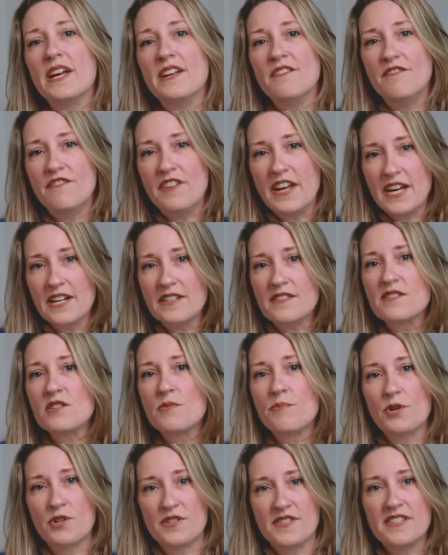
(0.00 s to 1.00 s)

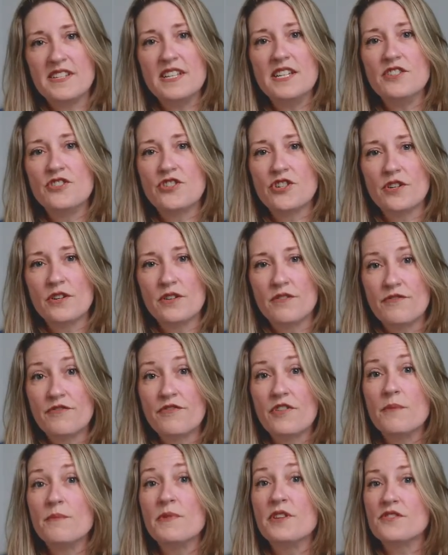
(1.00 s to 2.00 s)
advanced procedure procedure
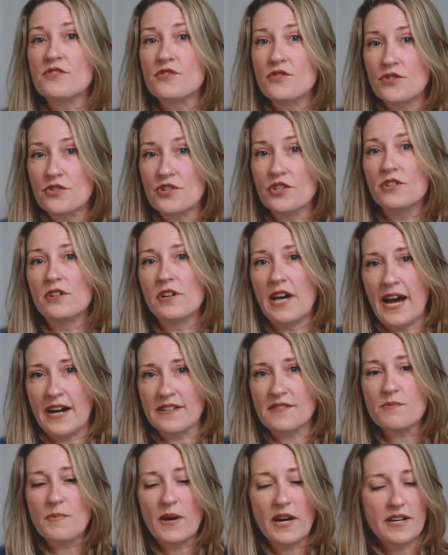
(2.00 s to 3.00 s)
from the surgical
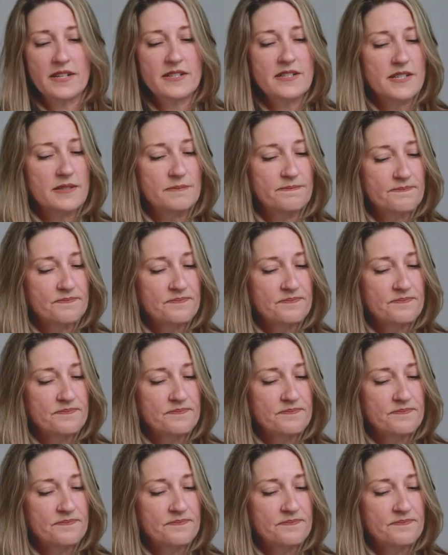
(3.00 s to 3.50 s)
aspect.